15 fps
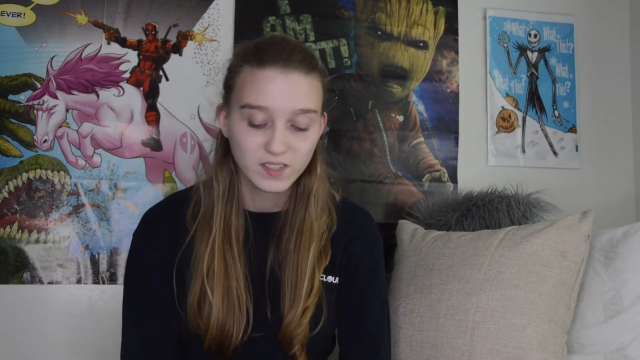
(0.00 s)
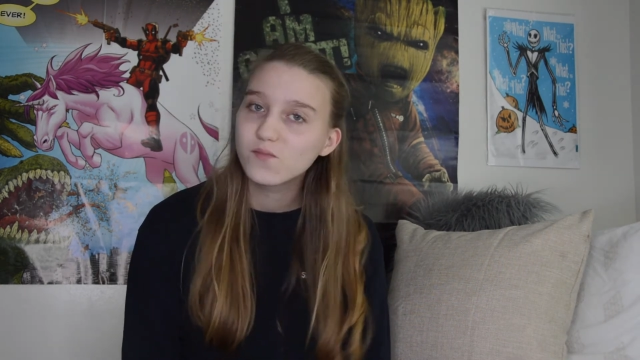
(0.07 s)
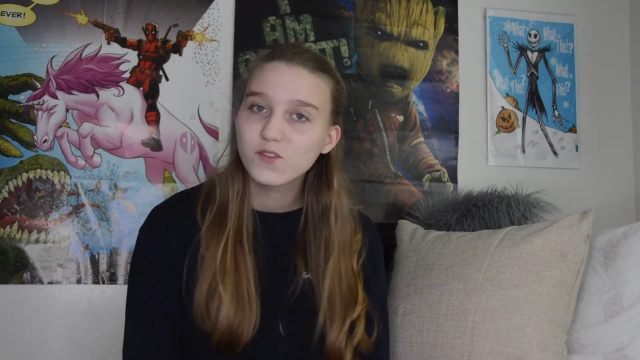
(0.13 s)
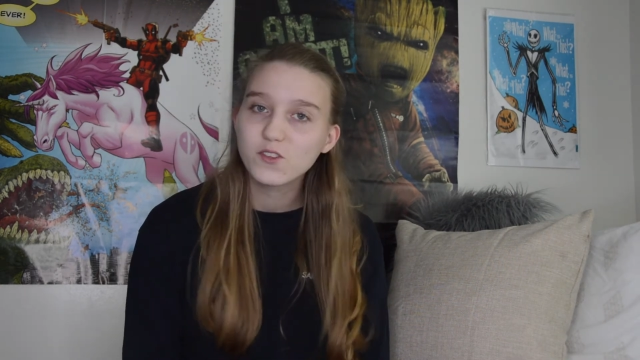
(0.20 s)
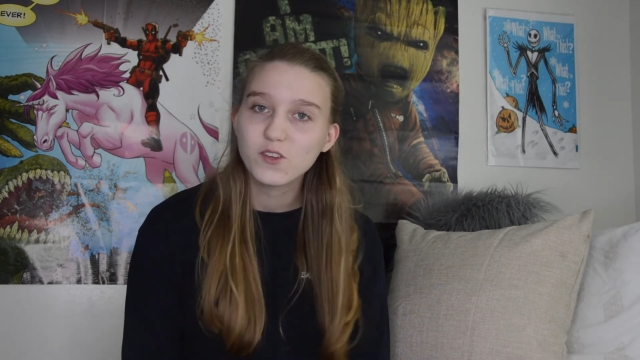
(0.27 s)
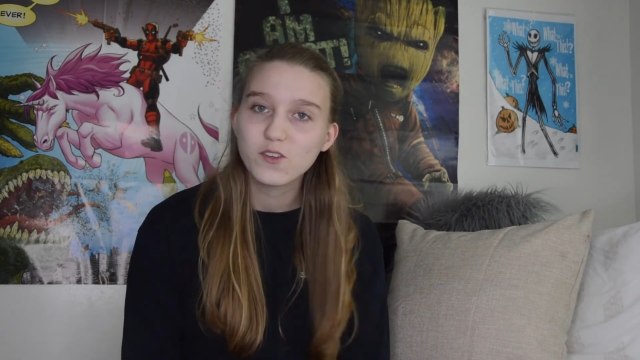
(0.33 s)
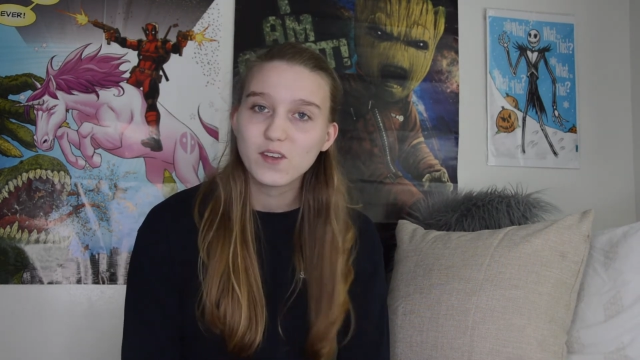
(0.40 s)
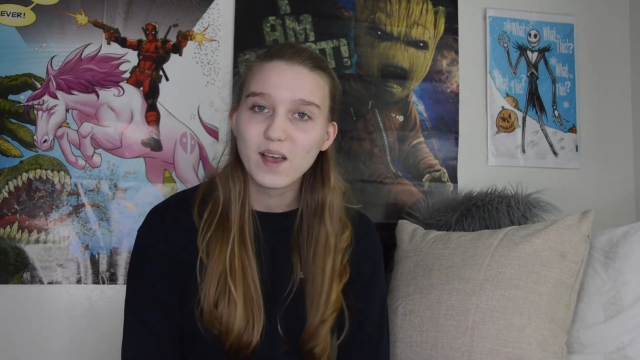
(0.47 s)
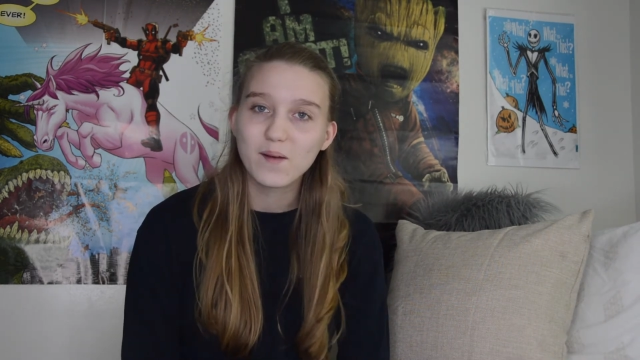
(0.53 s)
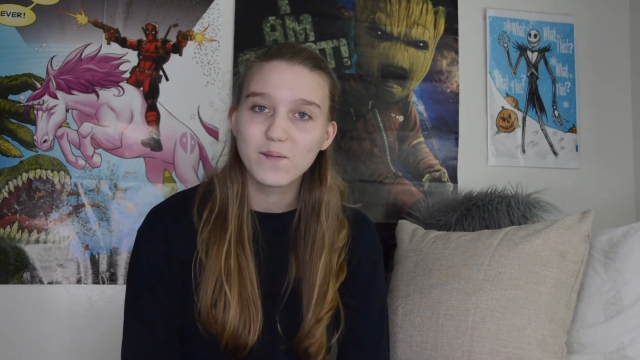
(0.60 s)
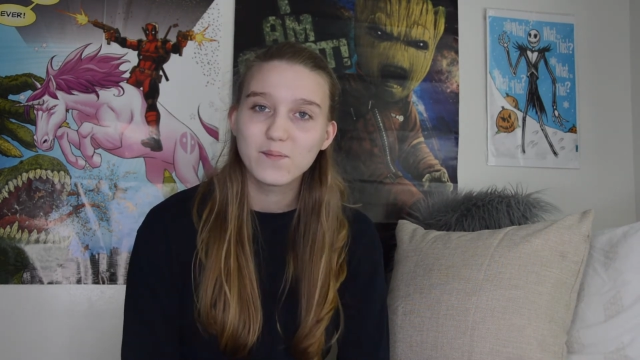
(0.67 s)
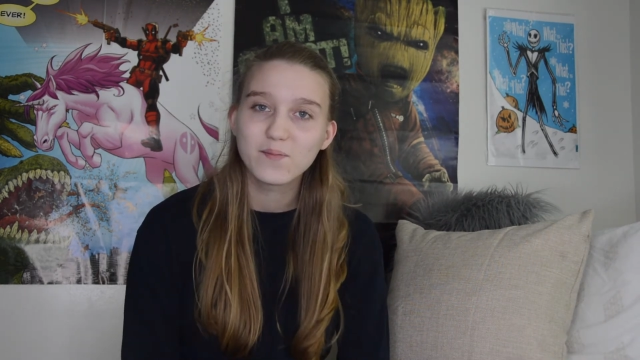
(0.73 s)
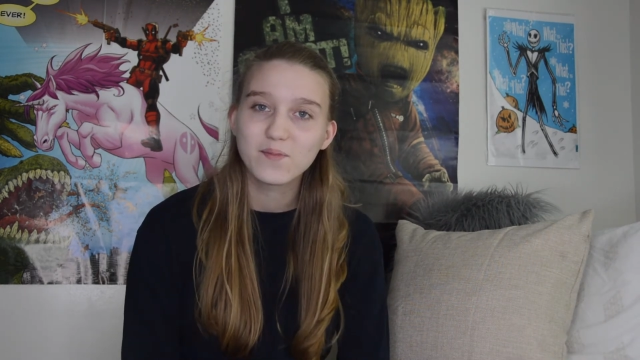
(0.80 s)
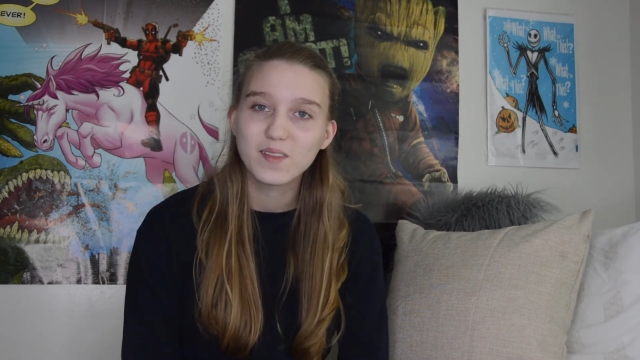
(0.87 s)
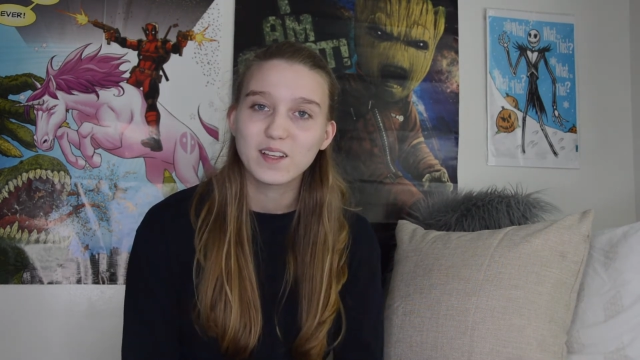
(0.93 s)
So yeah,
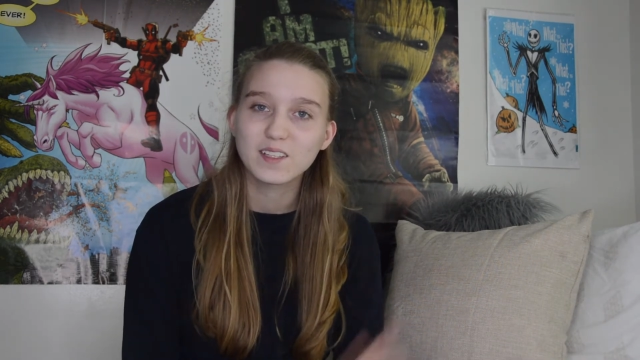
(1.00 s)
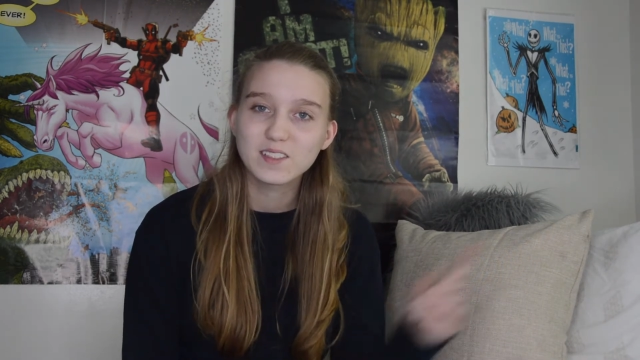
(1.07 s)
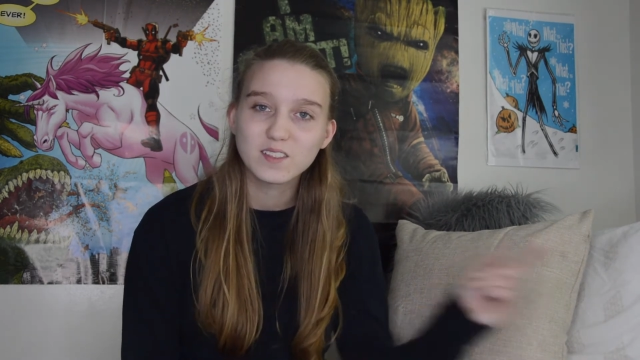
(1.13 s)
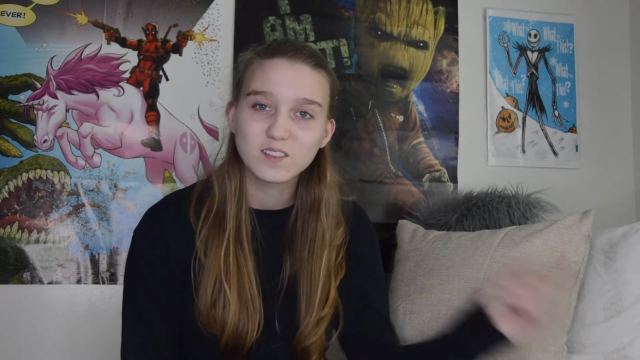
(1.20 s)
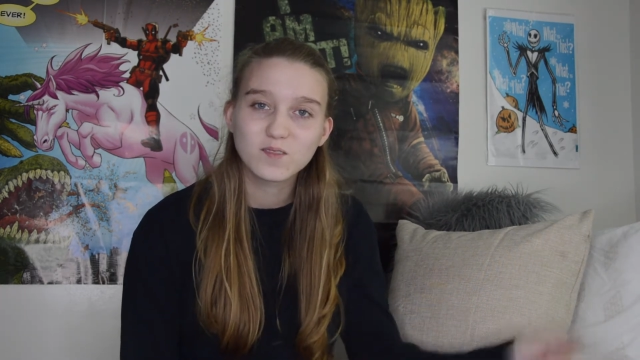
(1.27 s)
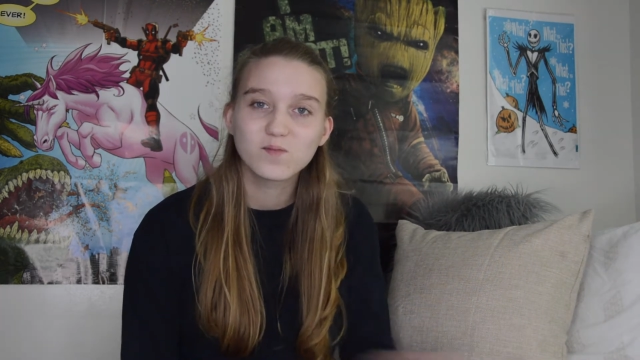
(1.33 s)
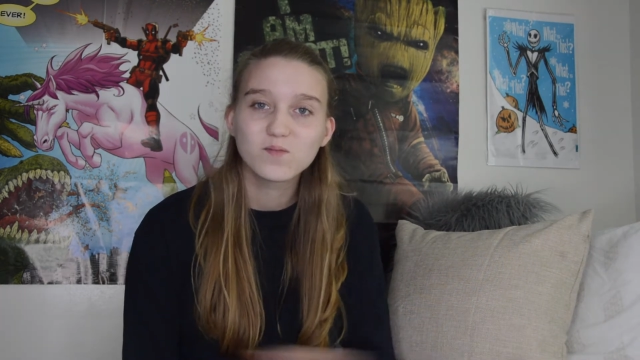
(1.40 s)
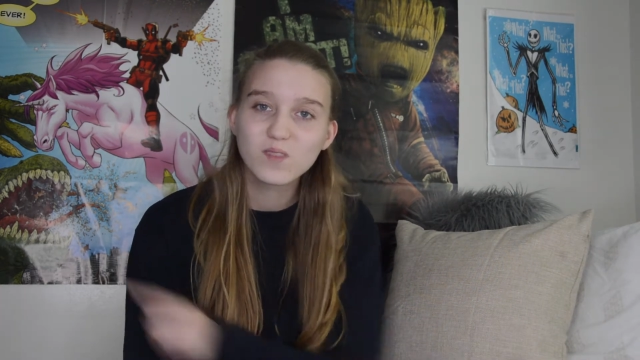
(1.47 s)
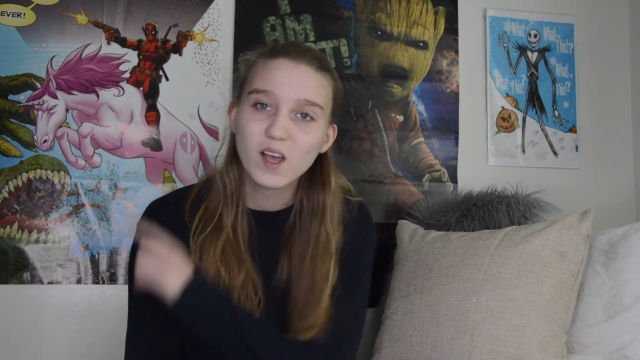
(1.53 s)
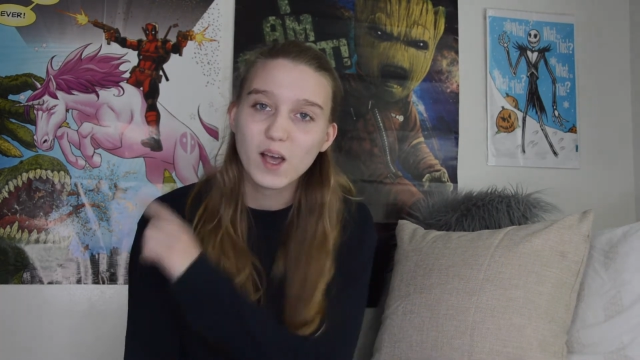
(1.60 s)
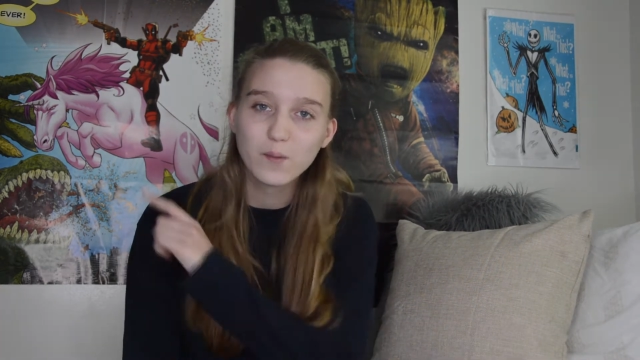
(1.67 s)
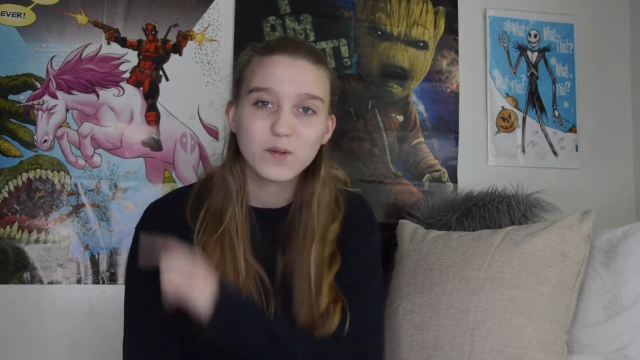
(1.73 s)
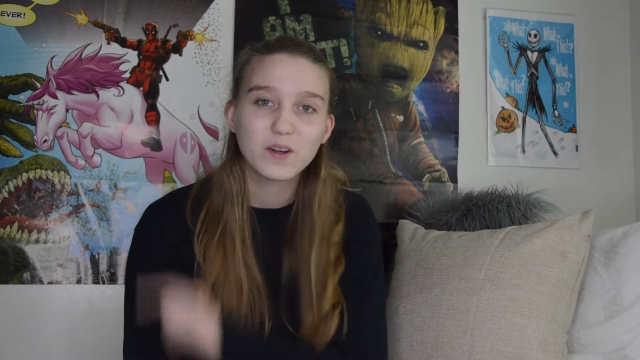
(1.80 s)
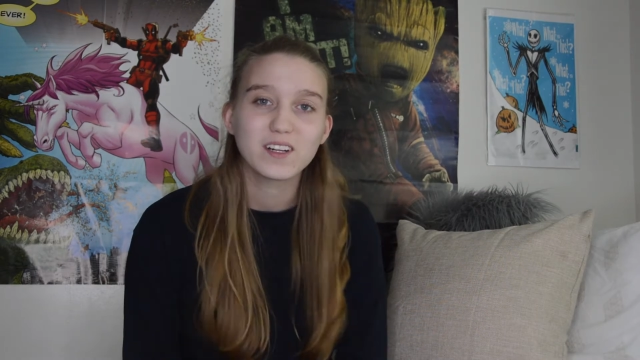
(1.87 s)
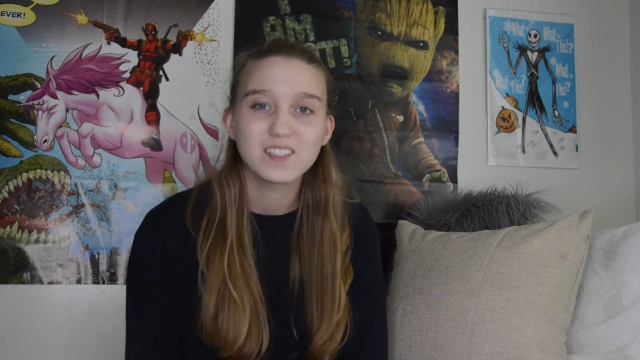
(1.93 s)
let's
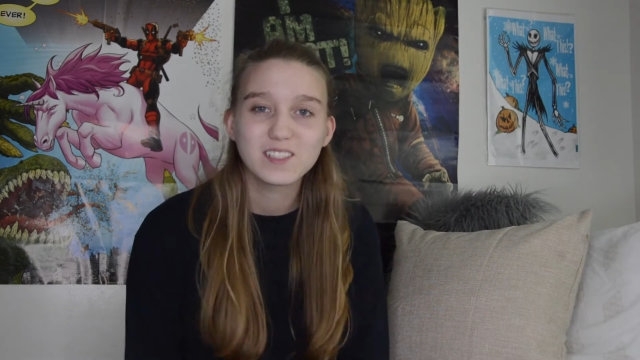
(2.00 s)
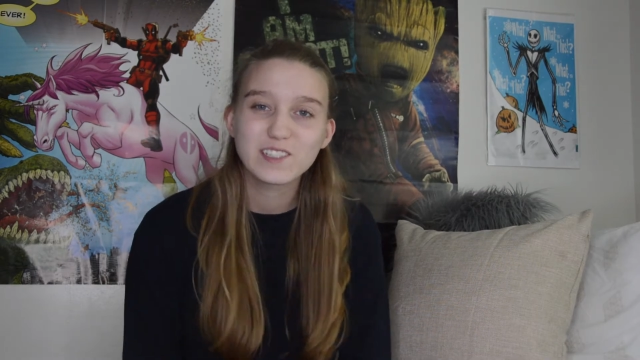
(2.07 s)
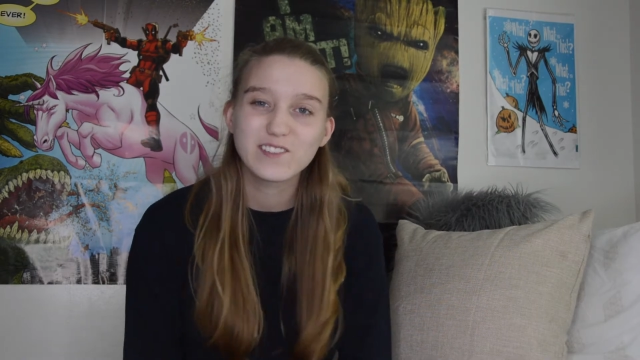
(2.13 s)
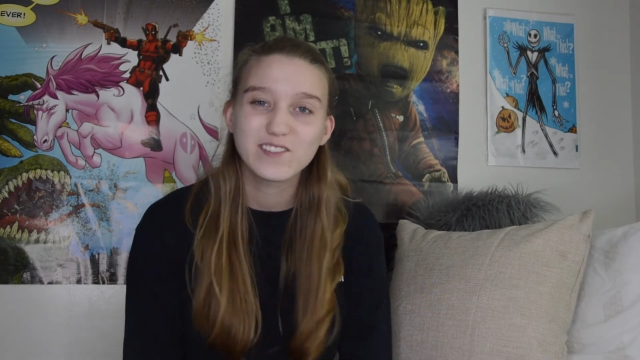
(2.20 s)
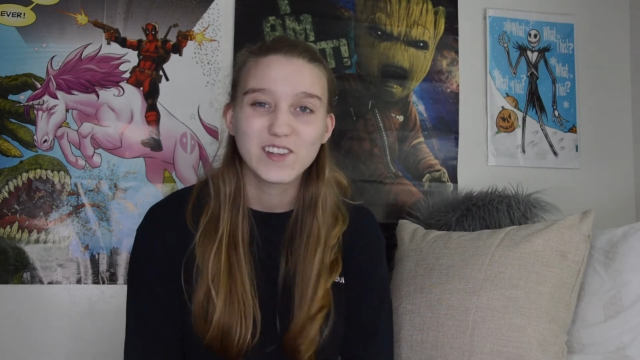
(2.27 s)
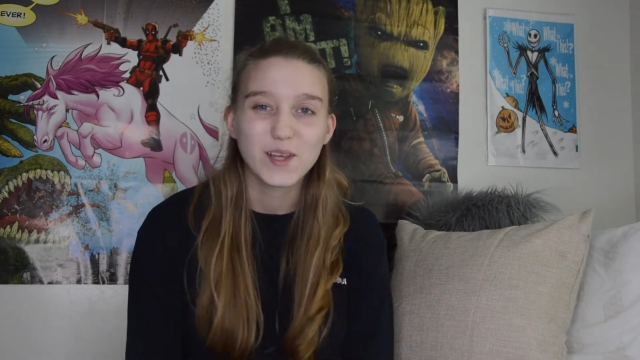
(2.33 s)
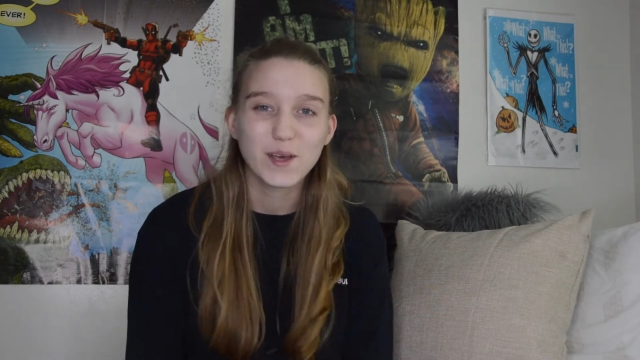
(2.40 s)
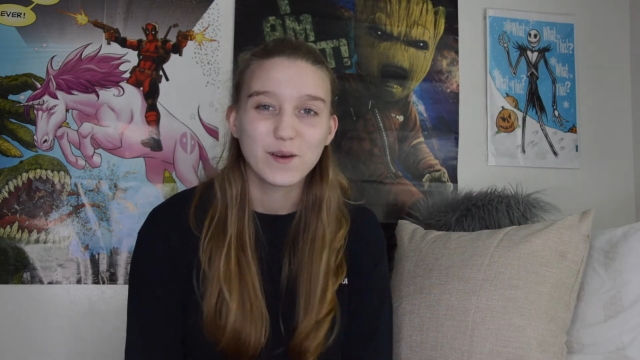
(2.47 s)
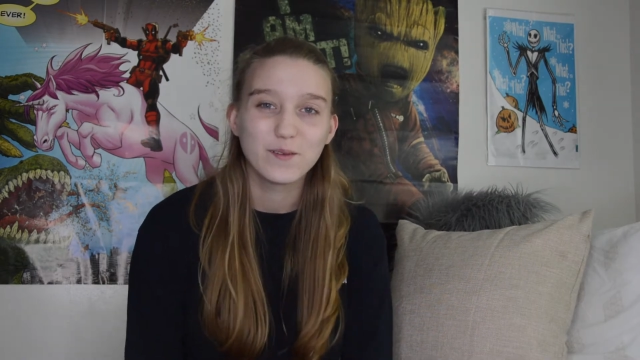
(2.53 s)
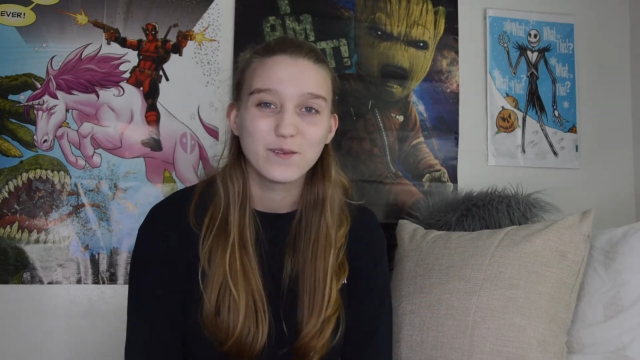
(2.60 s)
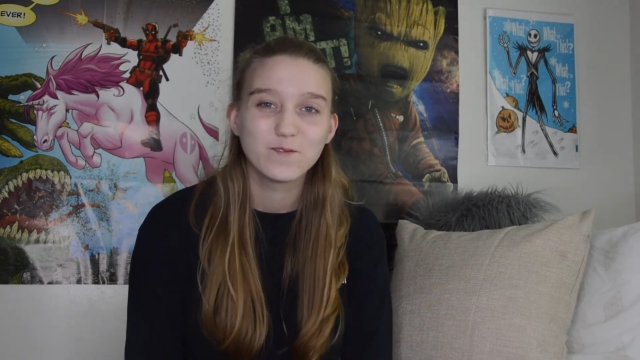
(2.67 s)
hop right into the video.